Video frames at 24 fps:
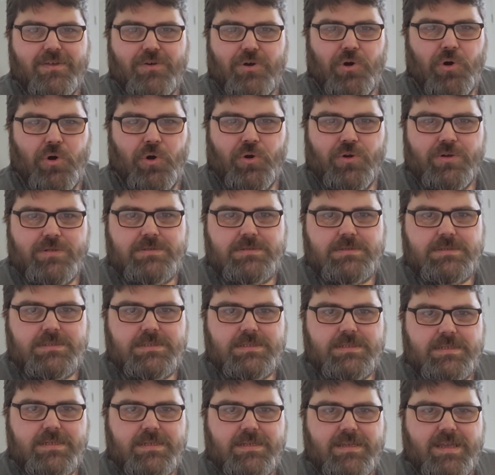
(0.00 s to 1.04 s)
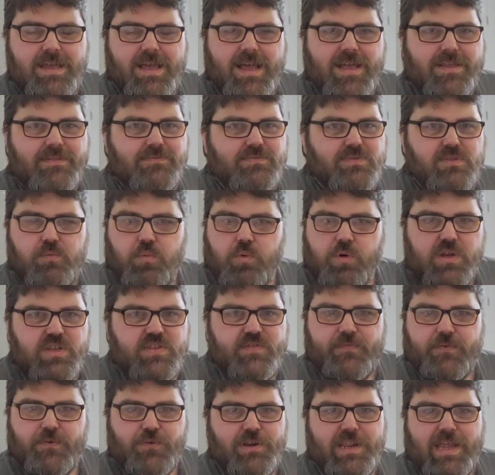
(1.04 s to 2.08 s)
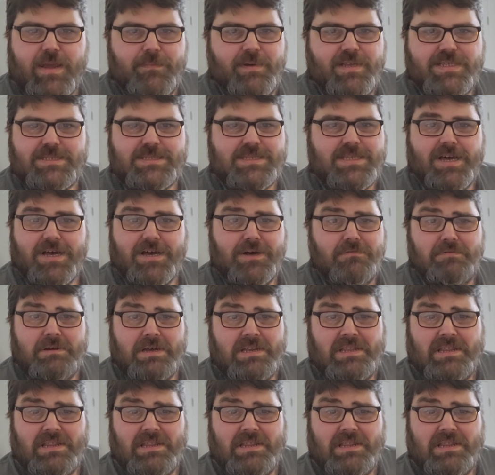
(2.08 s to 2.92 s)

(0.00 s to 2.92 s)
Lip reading: Horns? The word's fallen out of my skull.